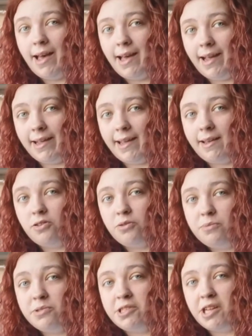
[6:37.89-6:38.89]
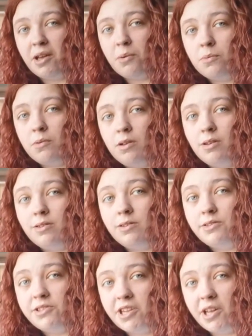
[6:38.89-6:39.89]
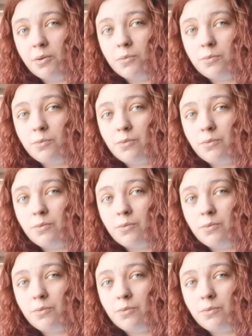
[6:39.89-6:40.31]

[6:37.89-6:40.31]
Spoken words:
Hi-hat on number 2. 2.